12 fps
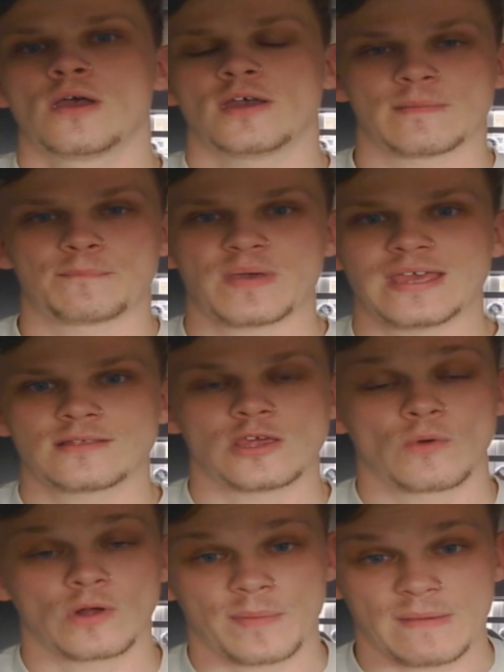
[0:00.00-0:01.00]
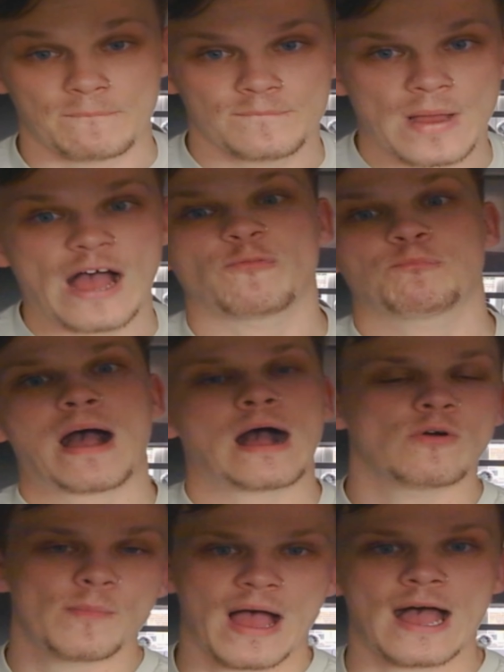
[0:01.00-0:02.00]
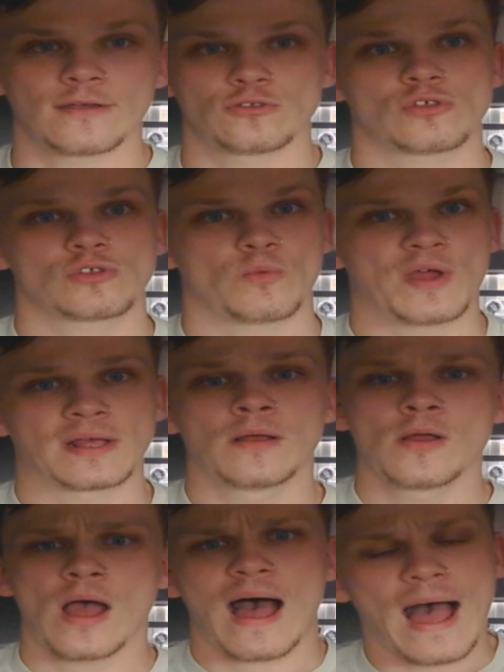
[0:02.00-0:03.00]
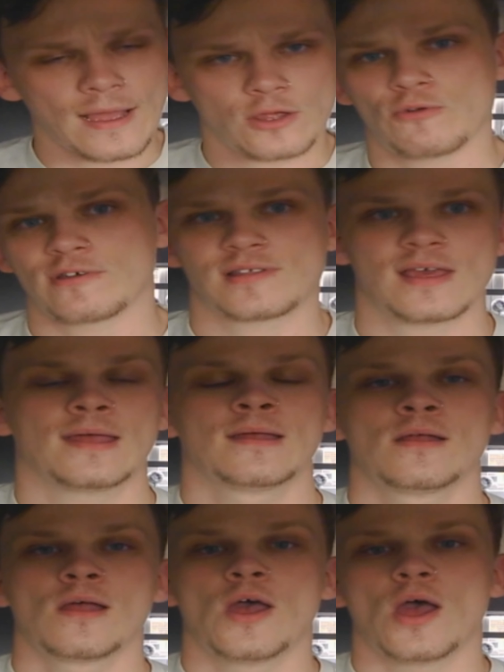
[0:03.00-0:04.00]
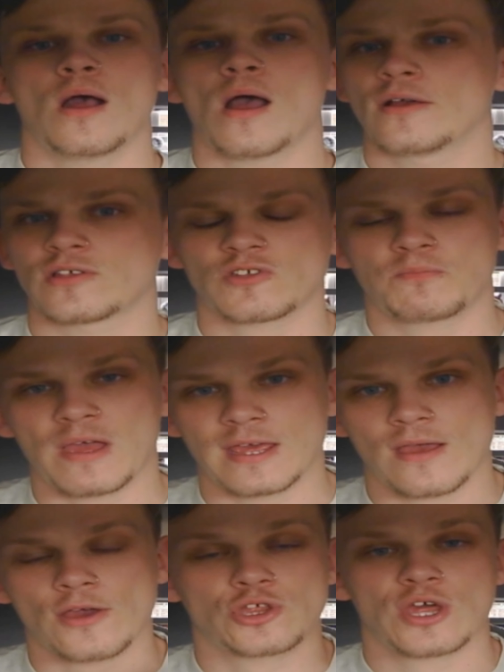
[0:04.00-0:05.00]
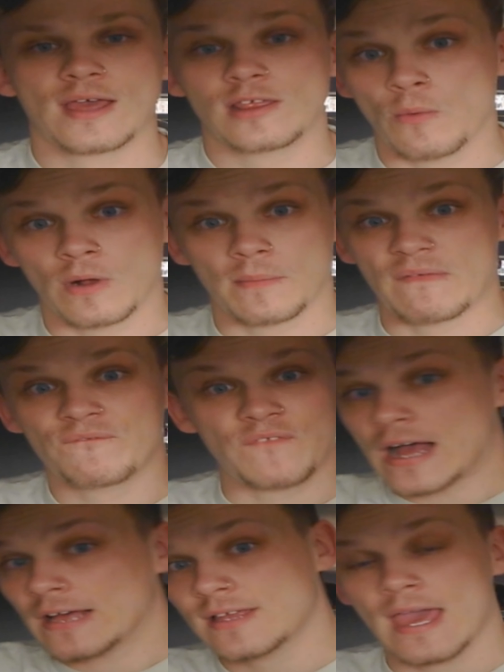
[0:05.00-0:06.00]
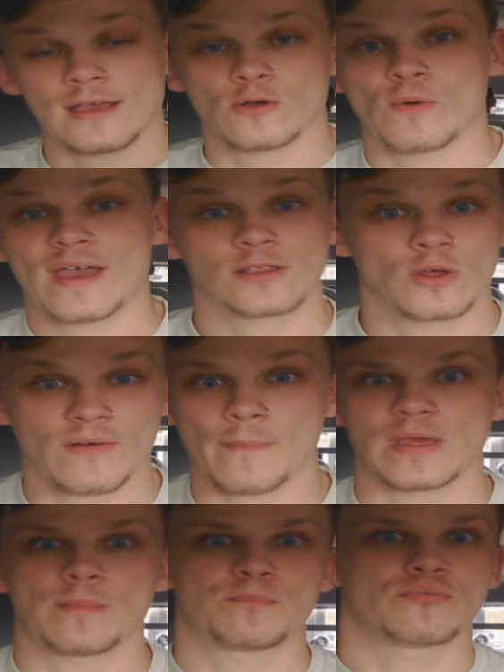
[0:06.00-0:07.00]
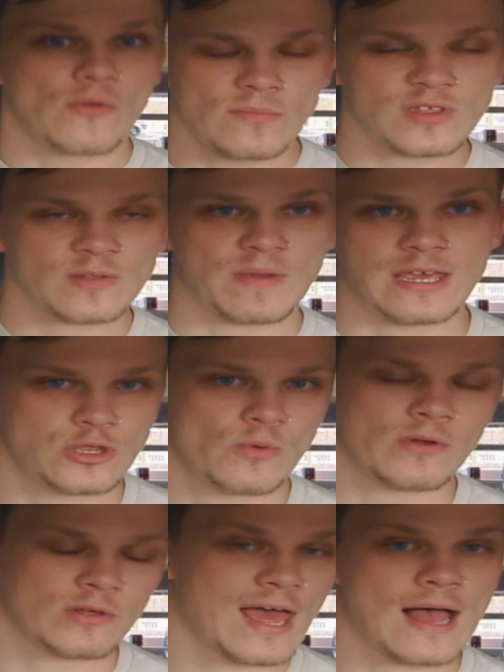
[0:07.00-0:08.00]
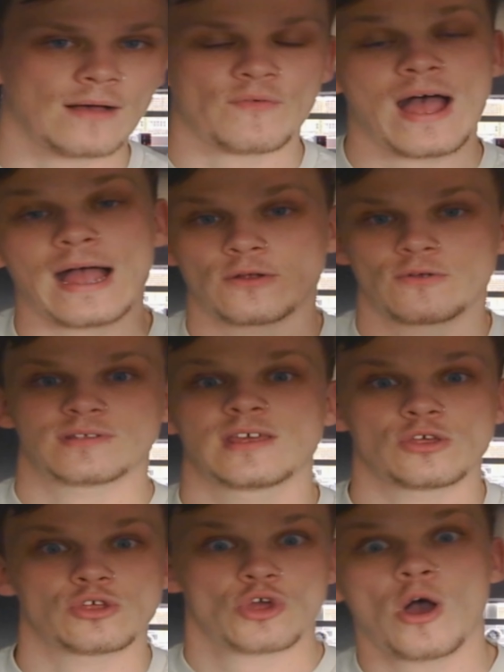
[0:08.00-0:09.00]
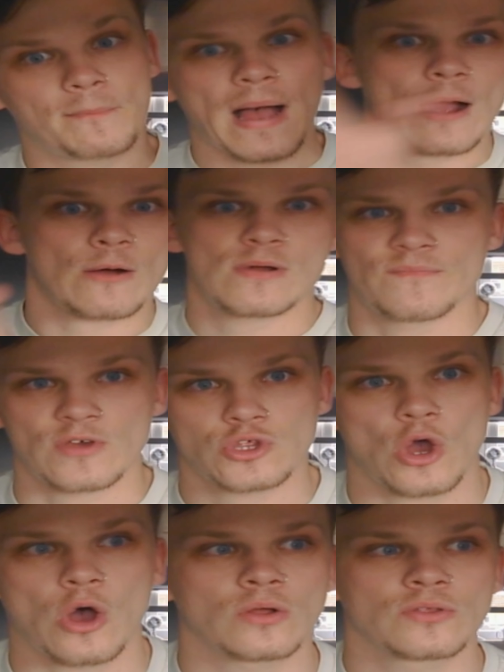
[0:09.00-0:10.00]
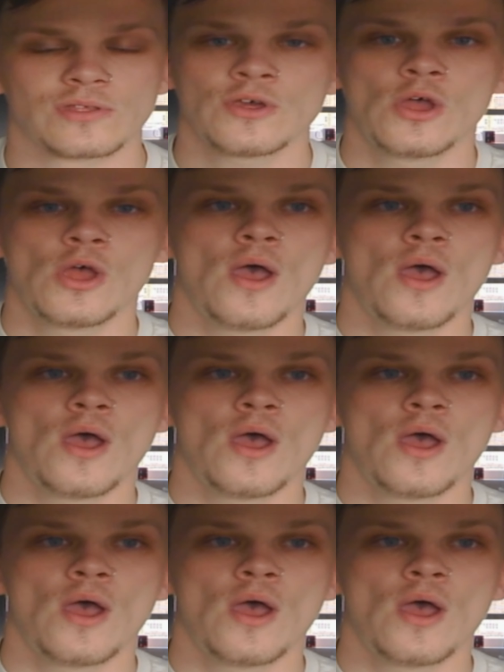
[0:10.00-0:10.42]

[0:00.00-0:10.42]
As a beater you want to have power behind your swing, accuracy. As a chaser you want to be fast getting away, so that'd be a broom speed. You want to have accuracy in your shot, power in the shot.